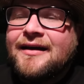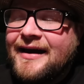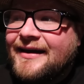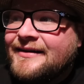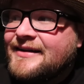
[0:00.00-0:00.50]

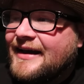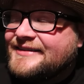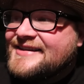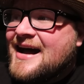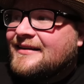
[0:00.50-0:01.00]
And
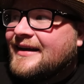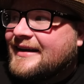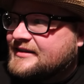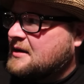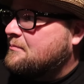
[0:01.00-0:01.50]
it's not like
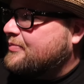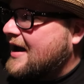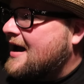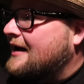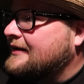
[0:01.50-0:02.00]
it's a
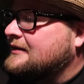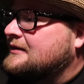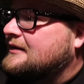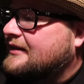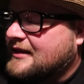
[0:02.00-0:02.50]
bad
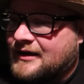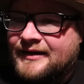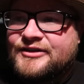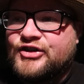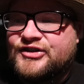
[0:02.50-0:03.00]

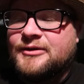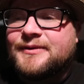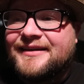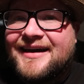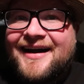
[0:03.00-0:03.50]
thing. It's just
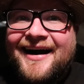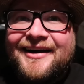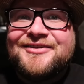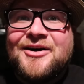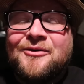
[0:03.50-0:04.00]
something that
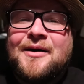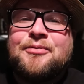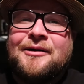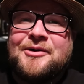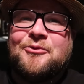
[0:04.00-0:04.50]
I know I
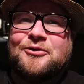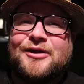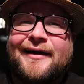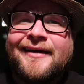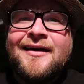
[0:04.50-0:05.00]
probably won't
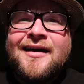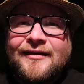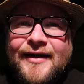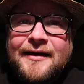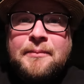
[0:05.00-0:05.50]
like.
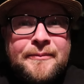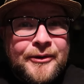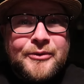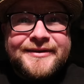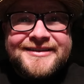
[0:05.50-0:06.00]
A lot of
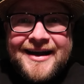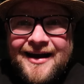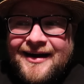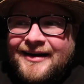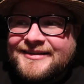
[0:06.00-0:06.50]
people always
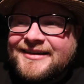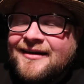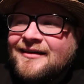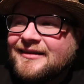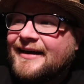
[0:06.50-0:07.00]
ask,
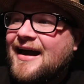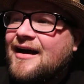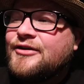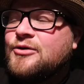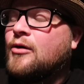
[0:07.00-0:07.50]
like,
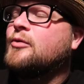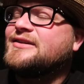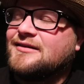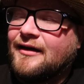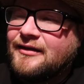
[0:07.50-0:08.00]
how do you
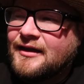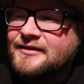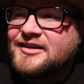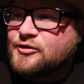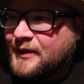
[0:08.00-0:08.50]
always like
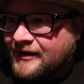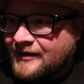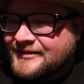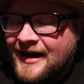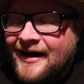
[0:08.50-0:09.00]
things? It's
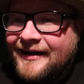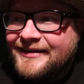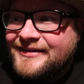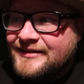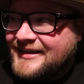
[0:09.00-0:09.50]
because
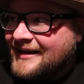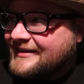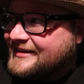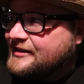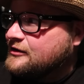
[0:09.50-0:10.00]
I tend
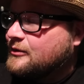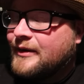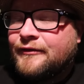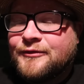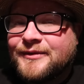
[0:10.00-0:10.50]
to steer
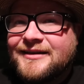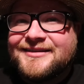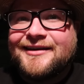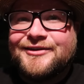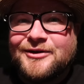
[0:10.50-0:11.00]
away from things
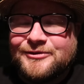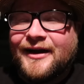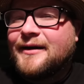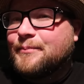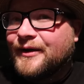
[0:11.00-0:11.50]
that I don't like.